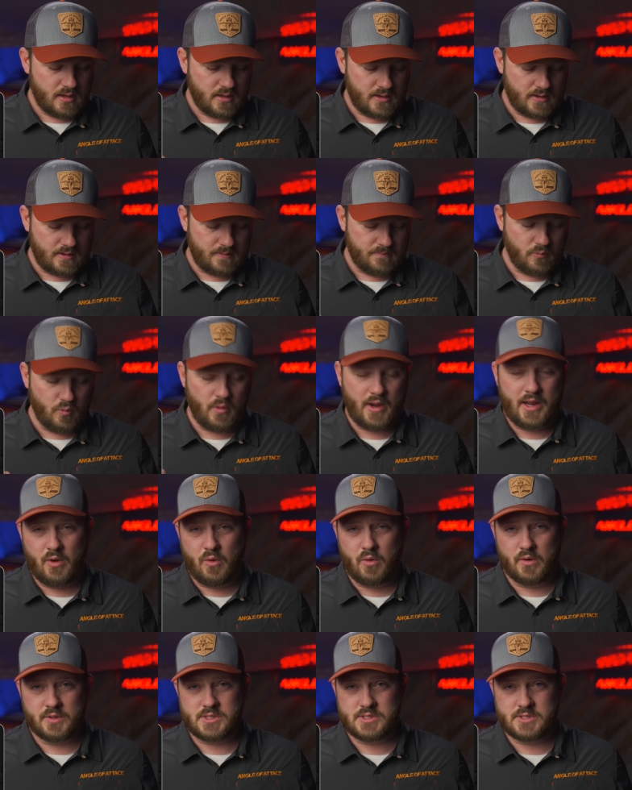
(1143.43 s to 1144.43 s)
Um,
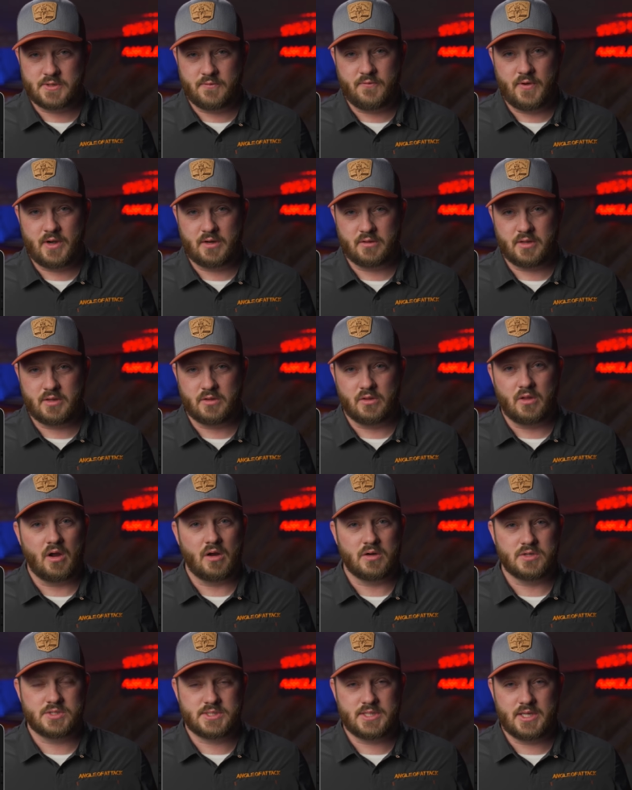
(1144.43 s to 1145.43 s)
Whitehorse is a fairly
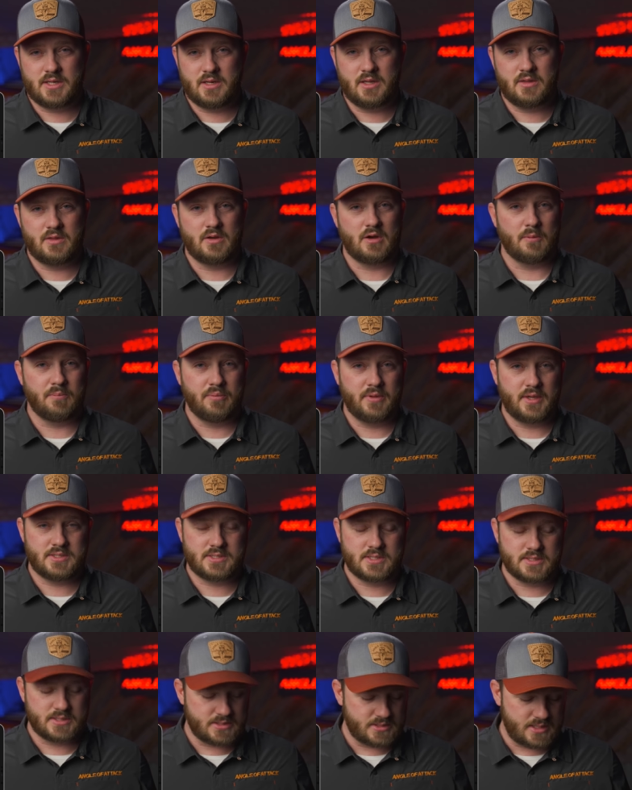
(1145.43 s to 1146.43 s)
large city. There are
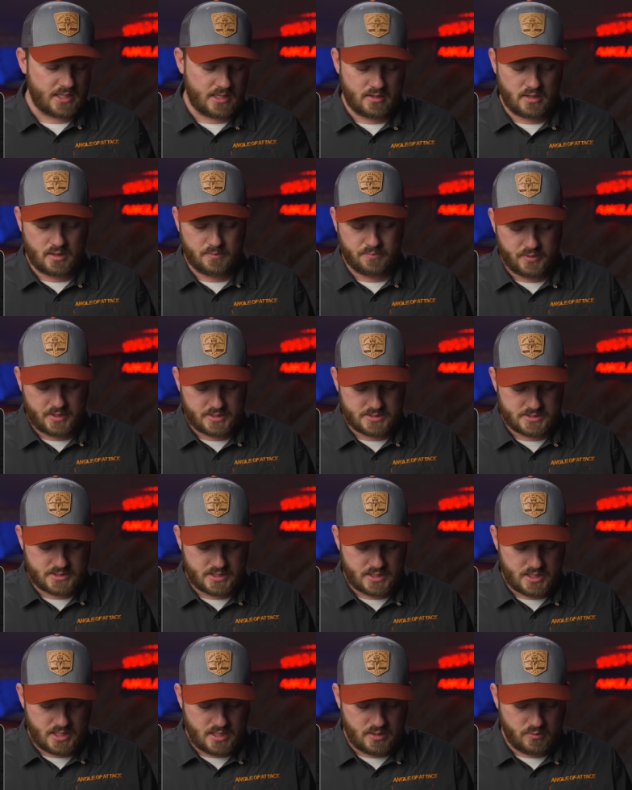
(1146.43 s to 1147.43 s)
places to stay there, places
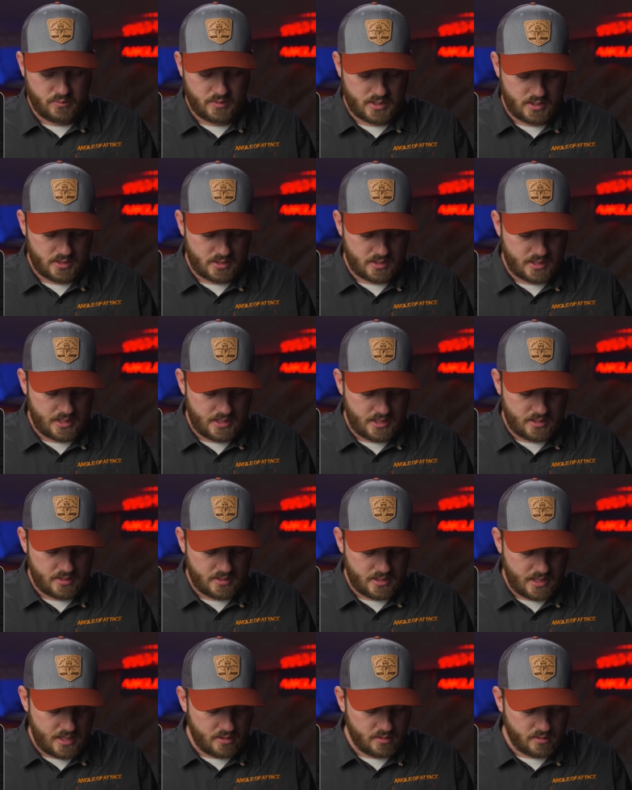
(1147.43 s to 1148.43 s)
to eat. We can get a
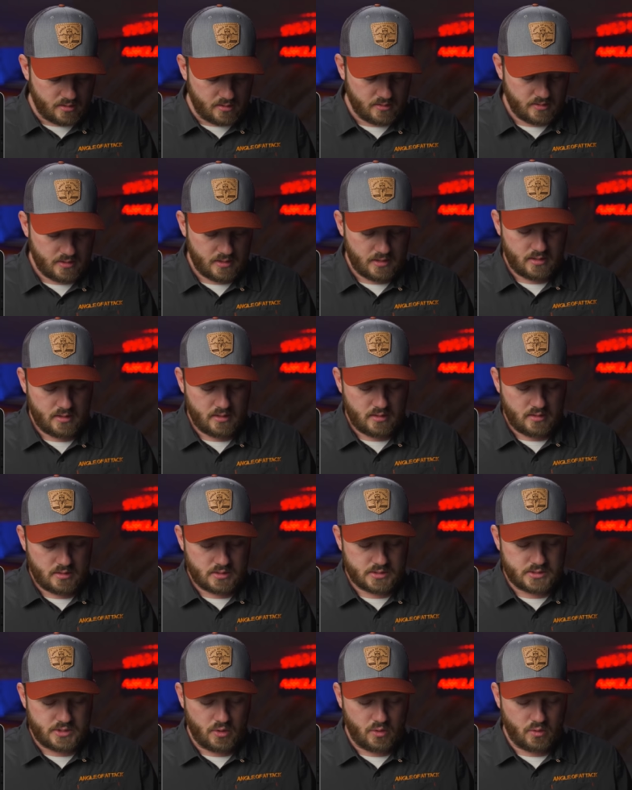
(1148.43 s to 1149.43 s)
heated hangar.
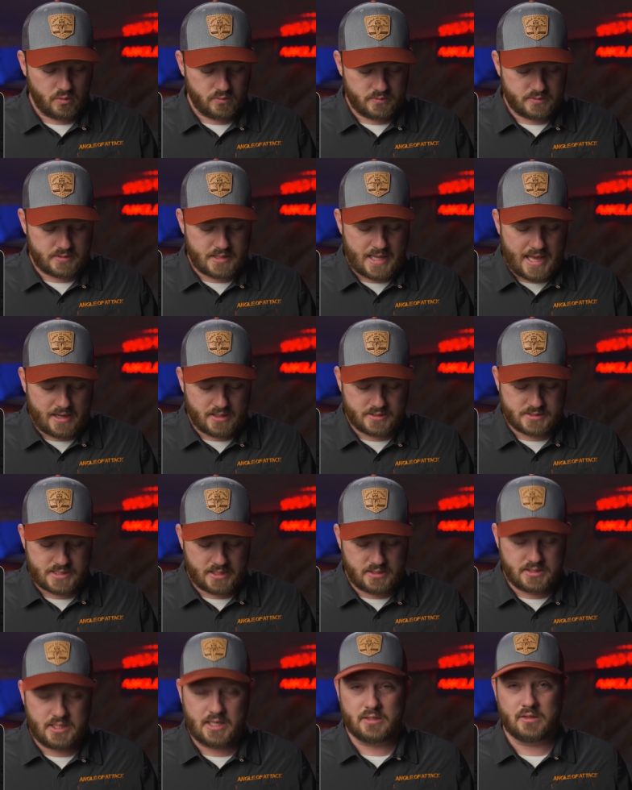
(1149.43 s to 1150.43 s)
So that is
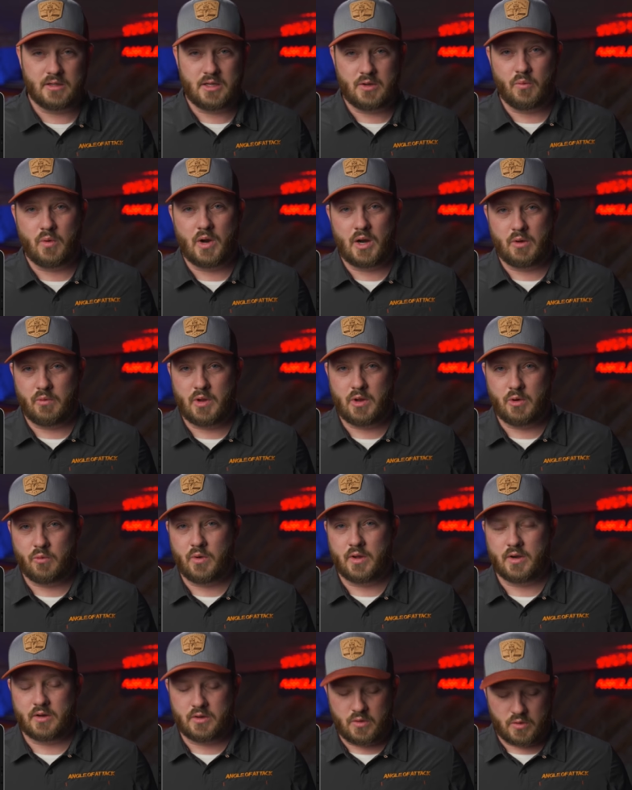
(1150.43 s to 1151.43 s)
ideally where we would
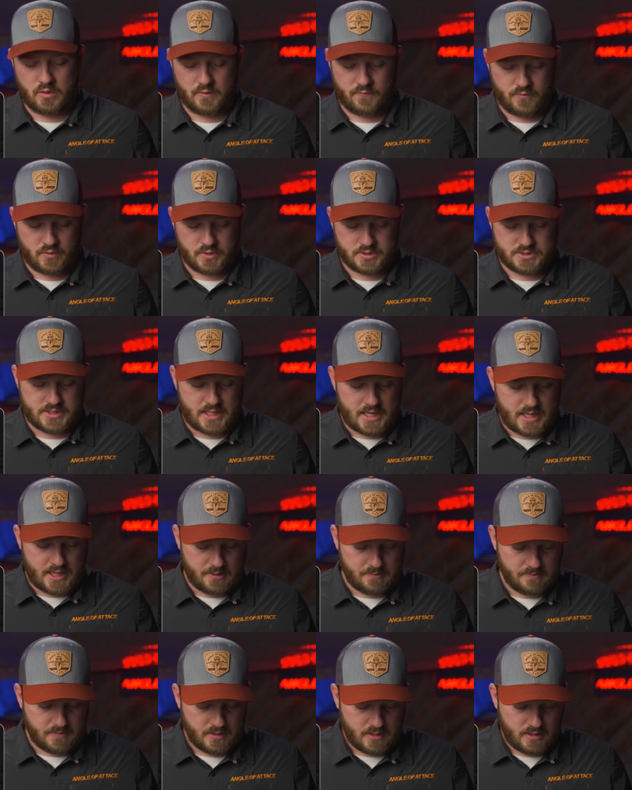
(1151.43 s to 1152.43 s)
want to go the first
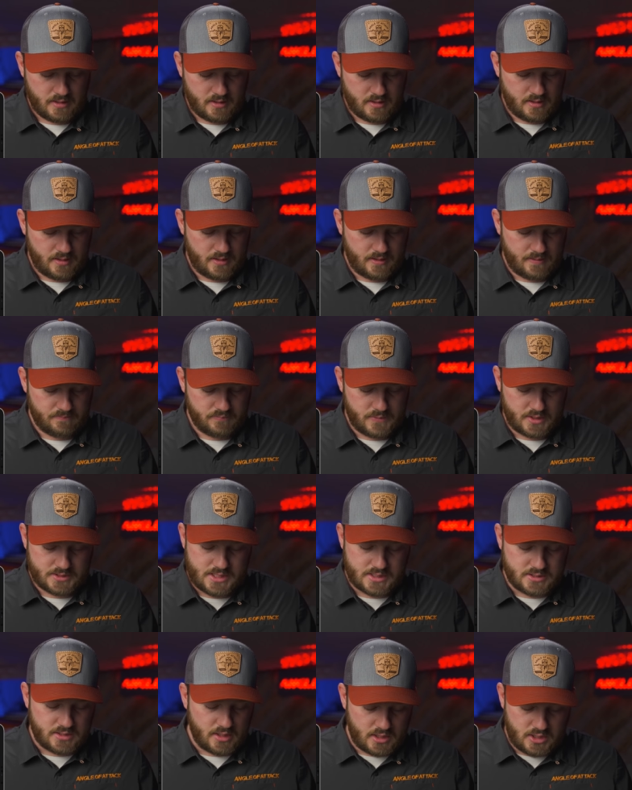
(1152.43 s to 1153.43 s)
day. Um, this
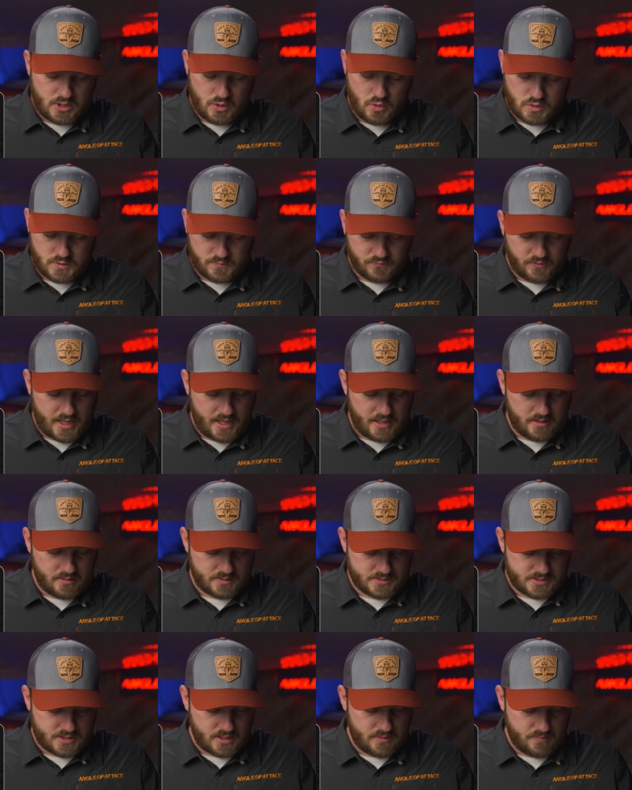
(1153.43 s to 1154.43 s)
isn't a huge flight.
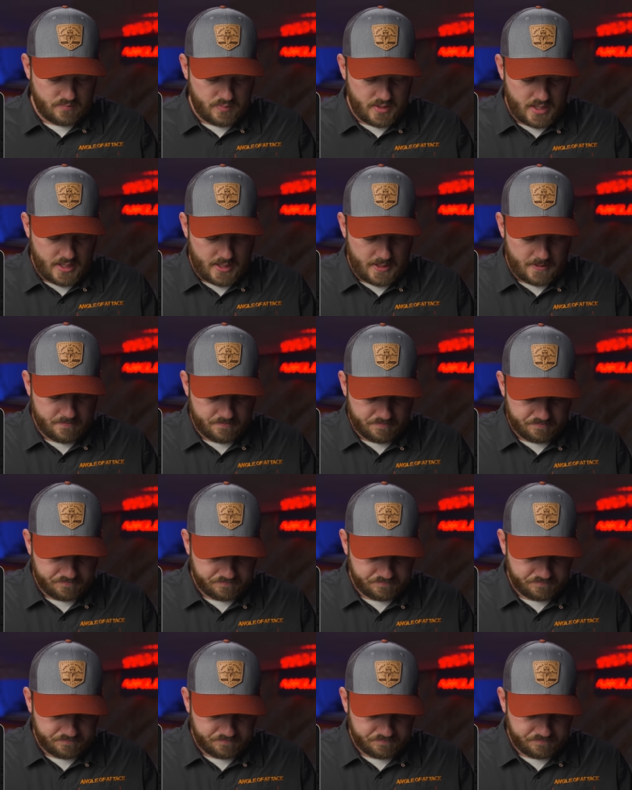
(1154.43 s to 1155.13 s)
It's going to be